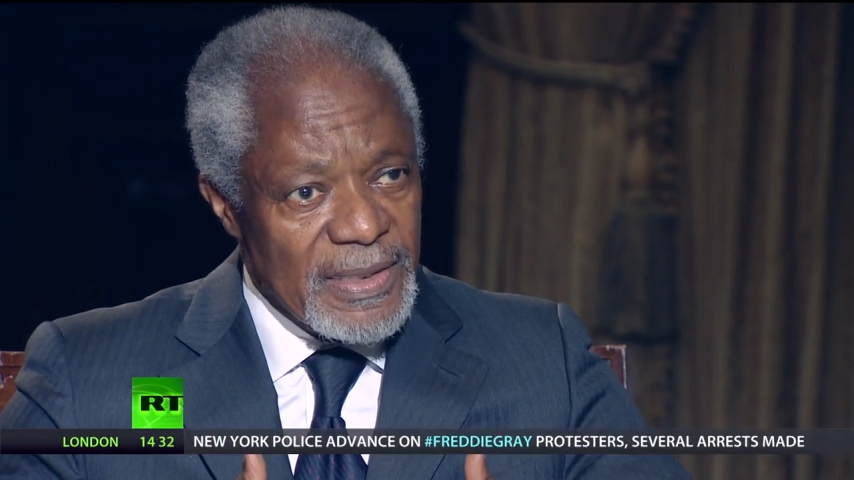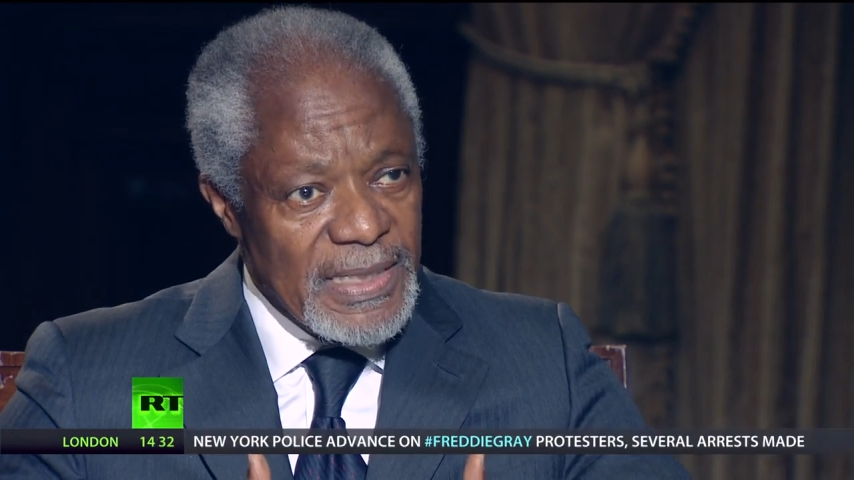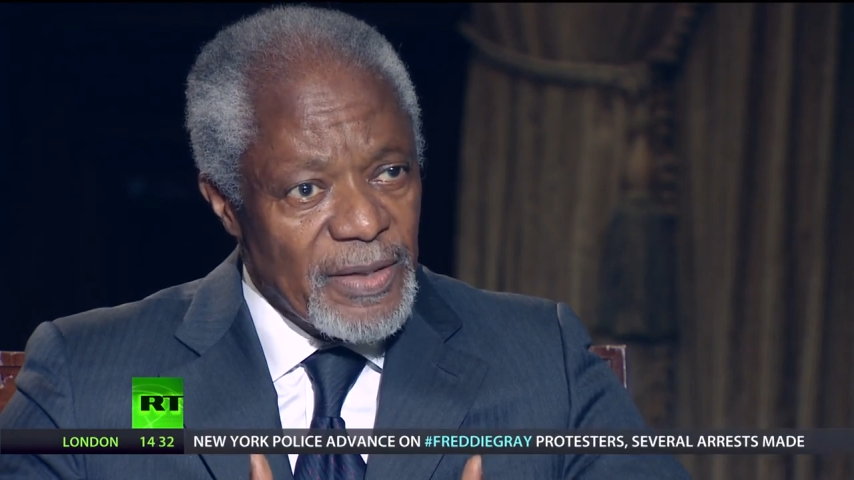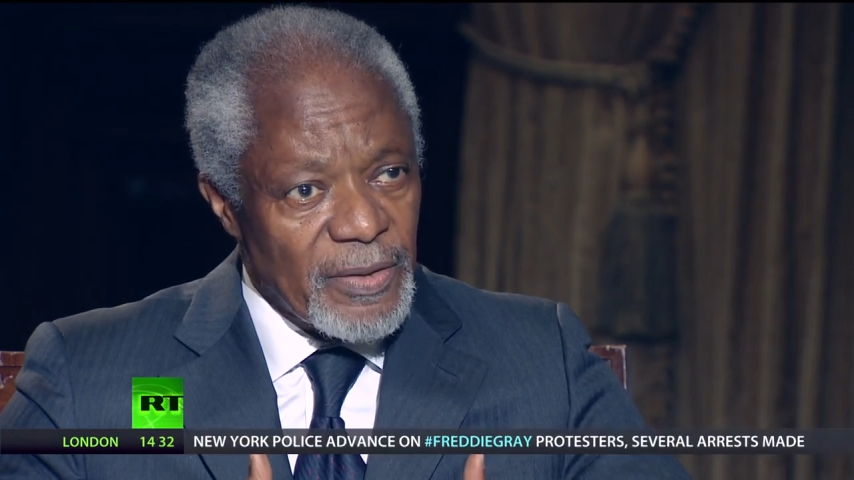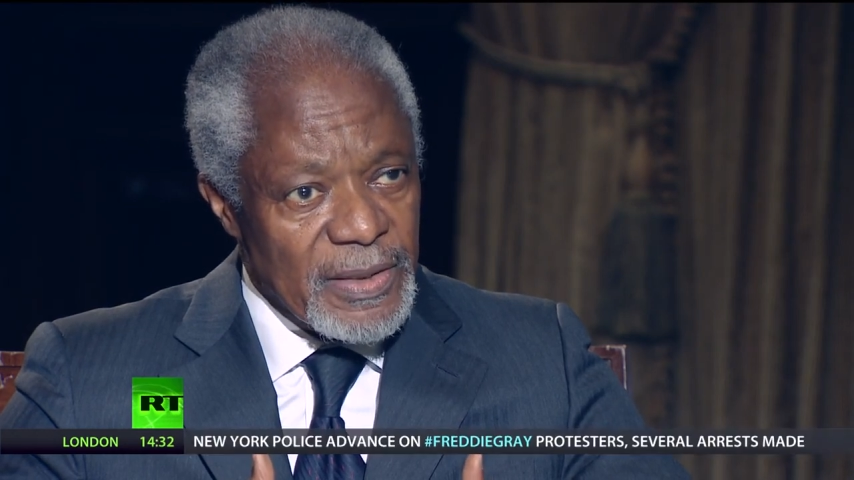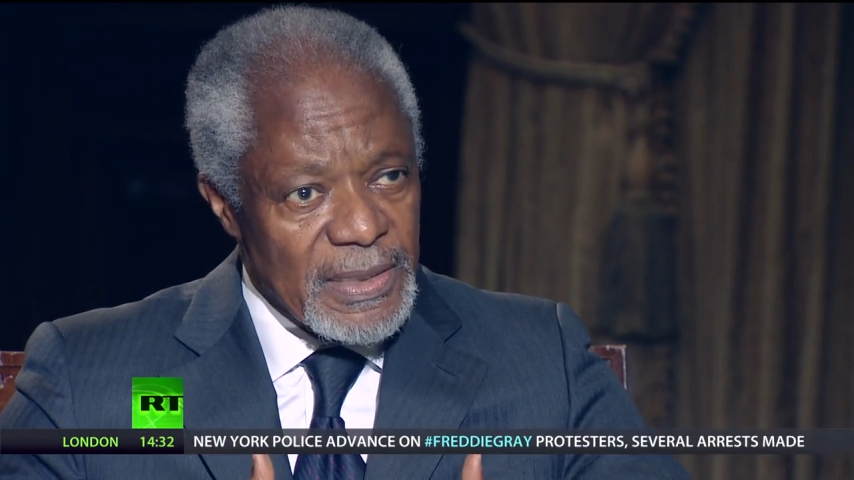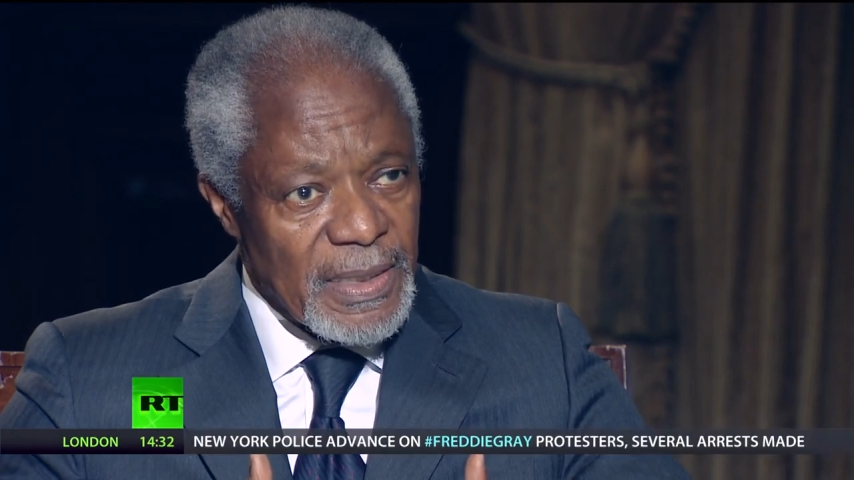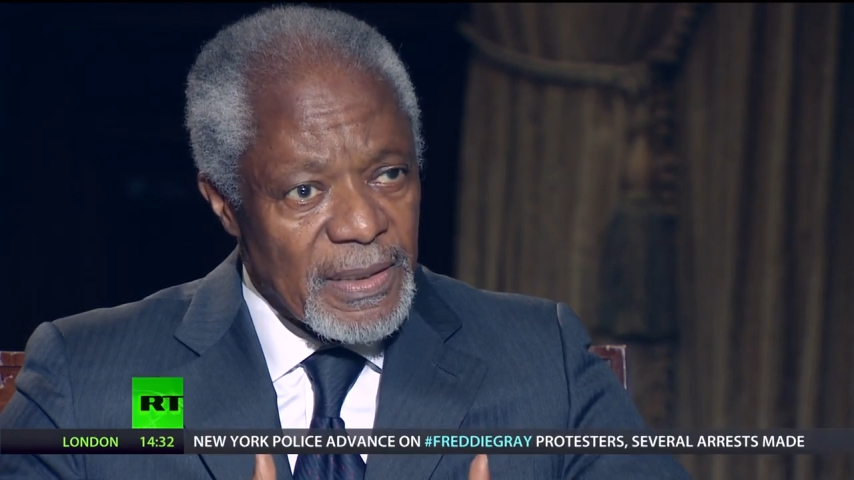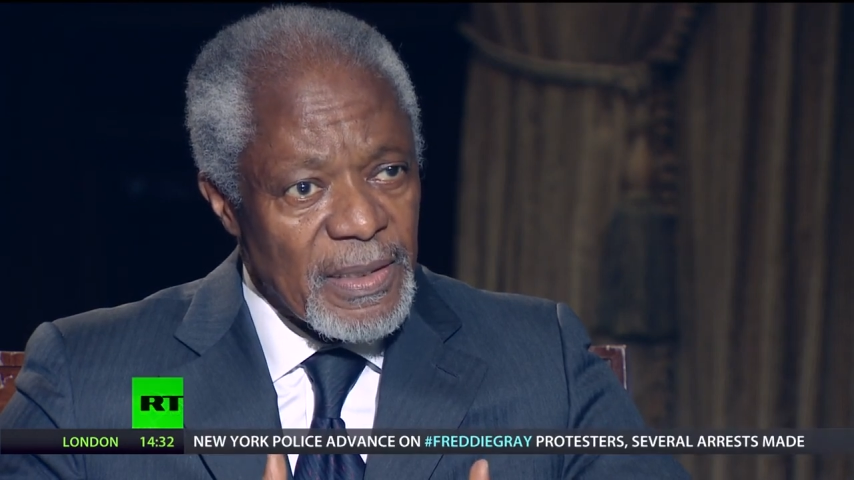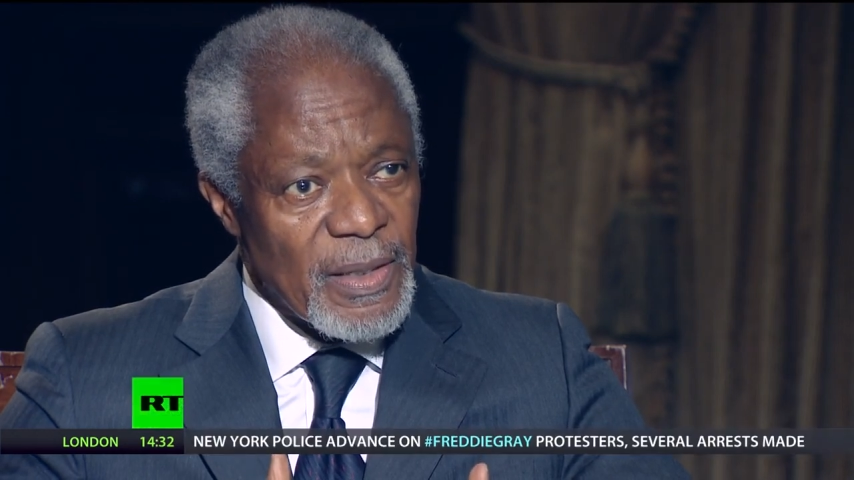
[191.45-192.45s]

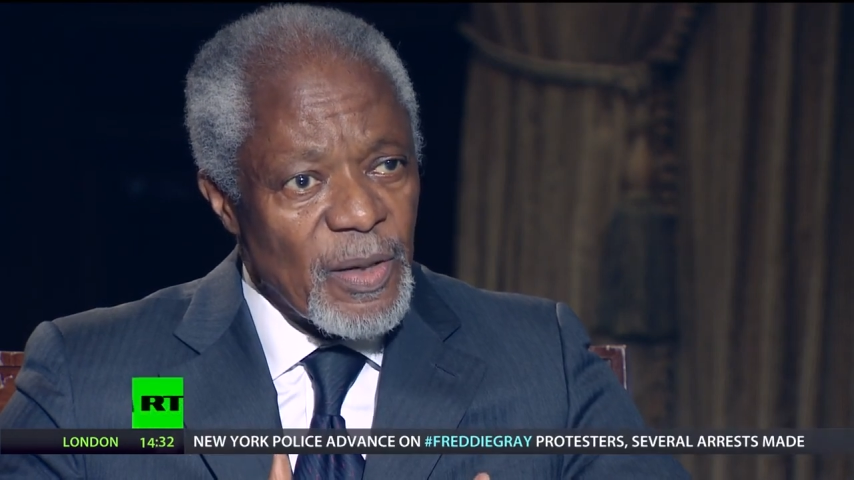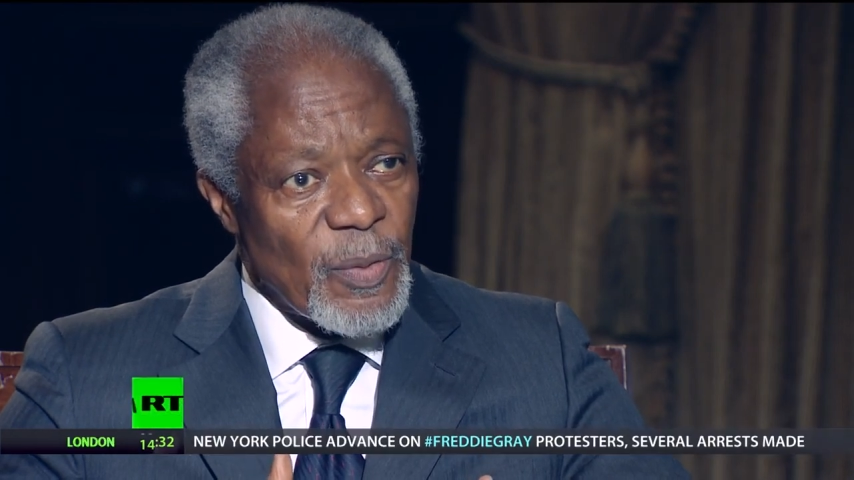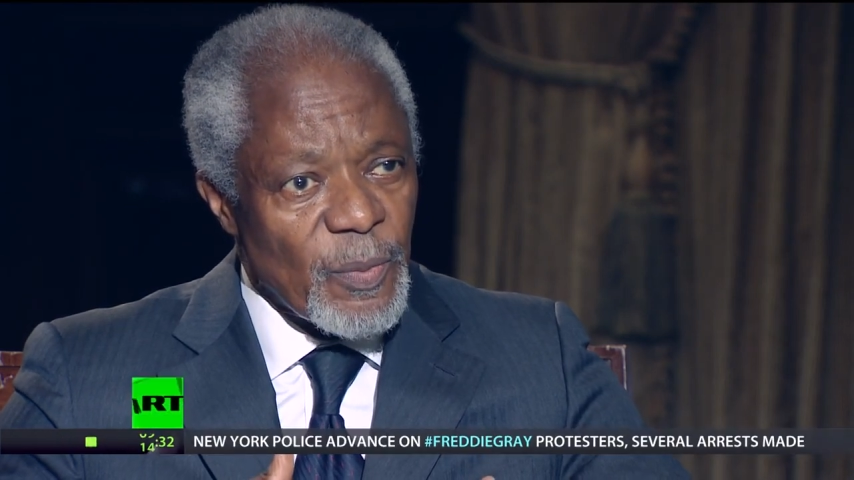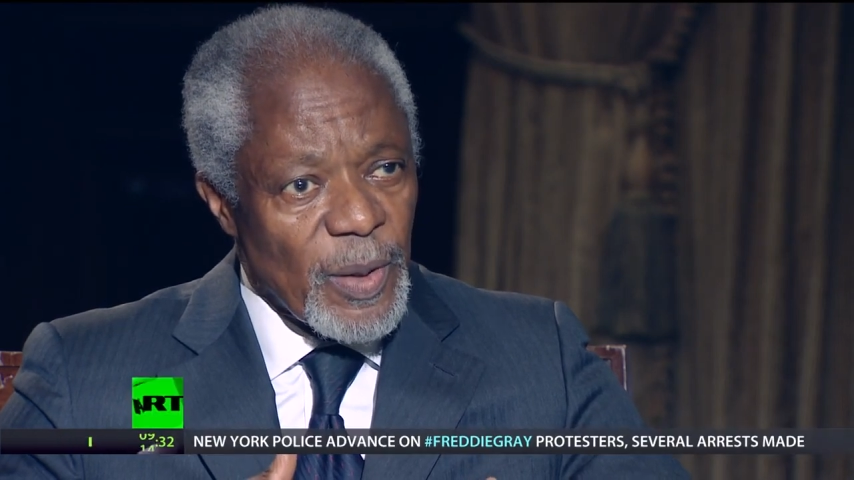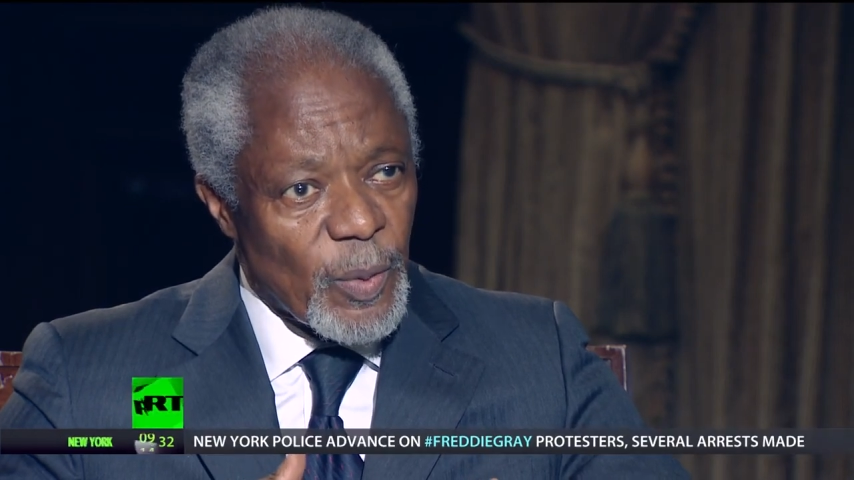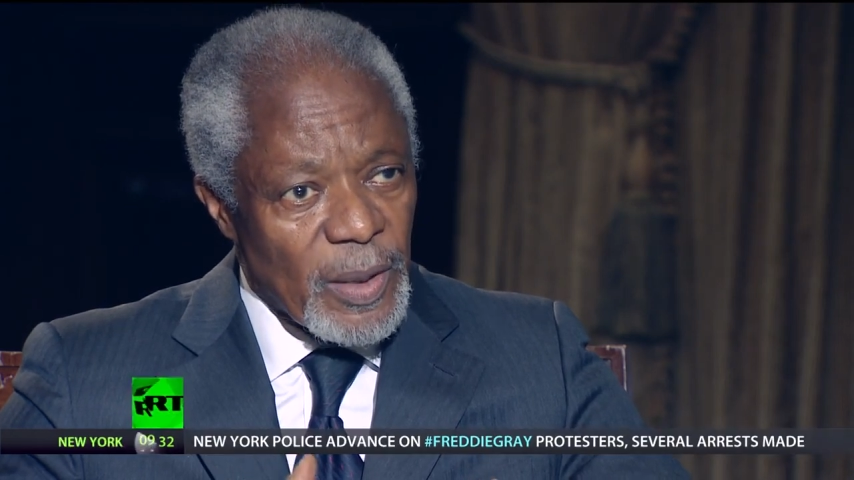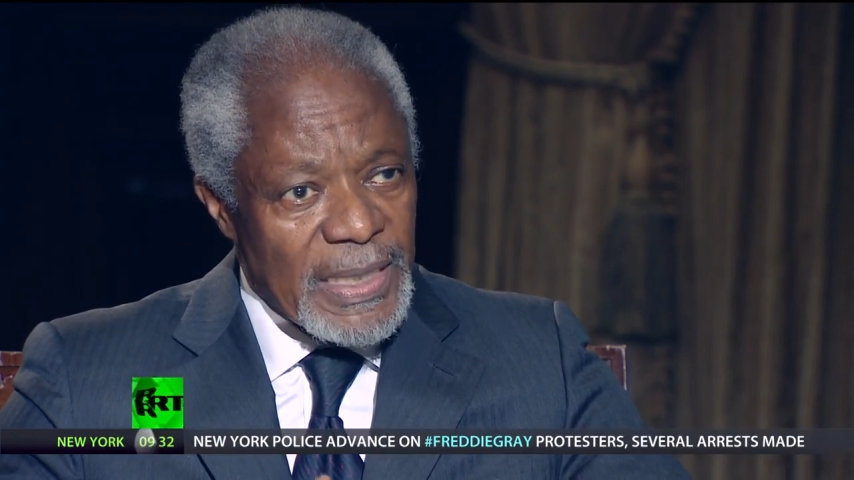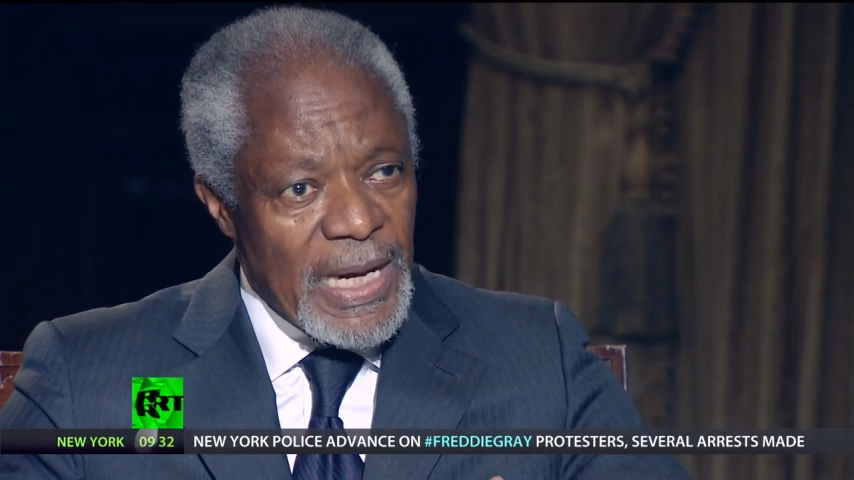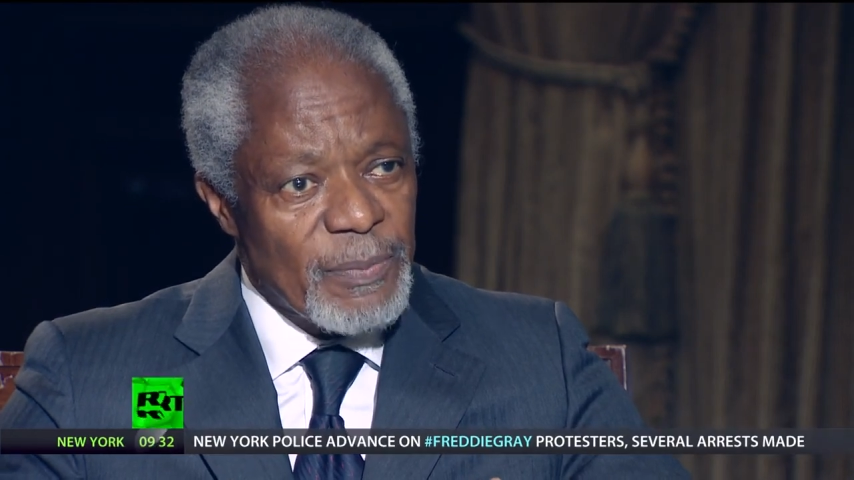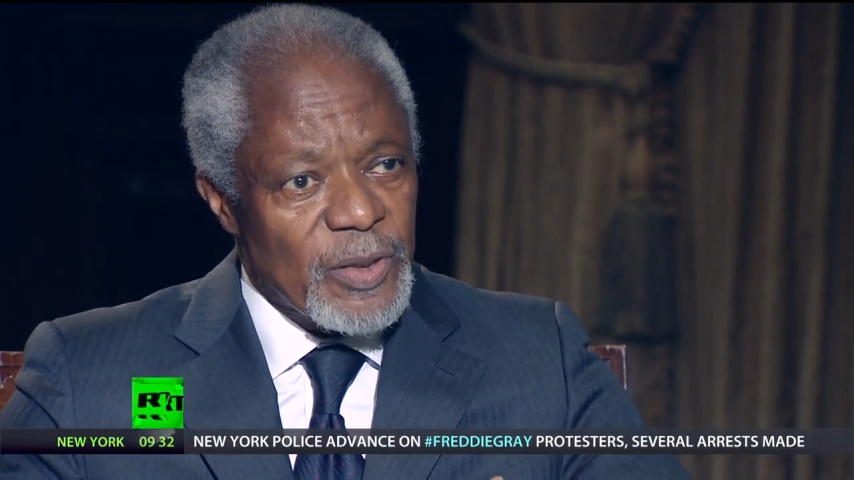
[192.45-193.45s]
seriously, we will
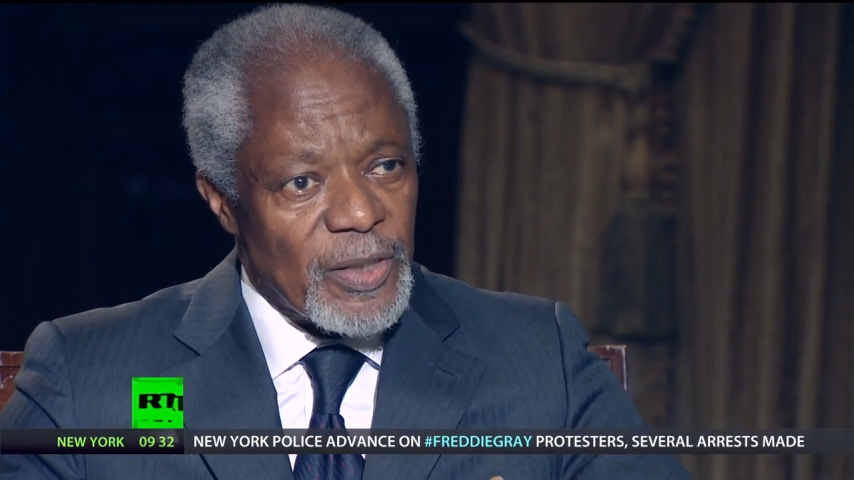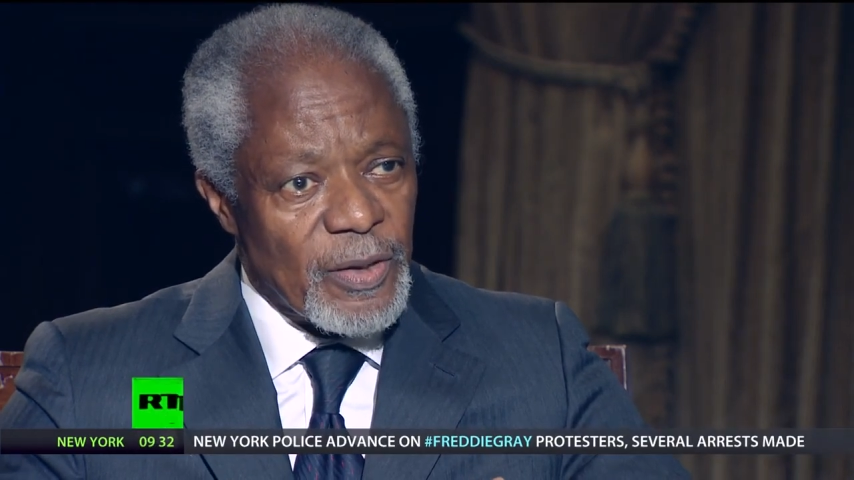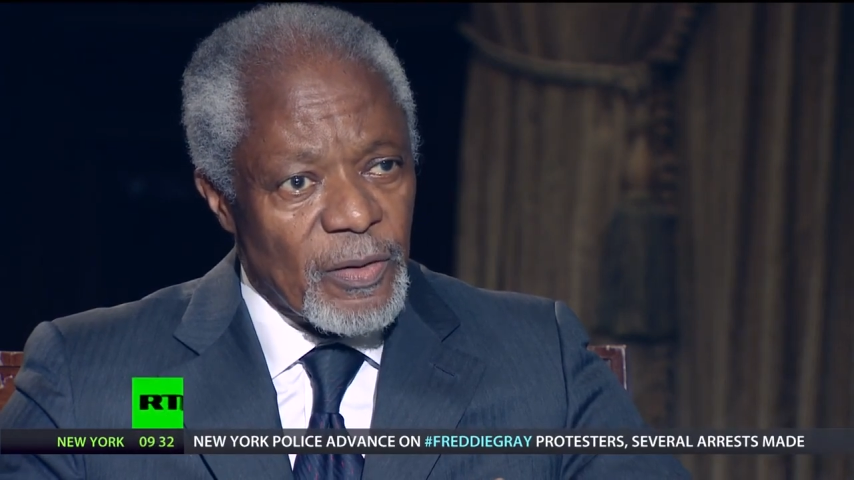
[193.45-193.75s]
come to the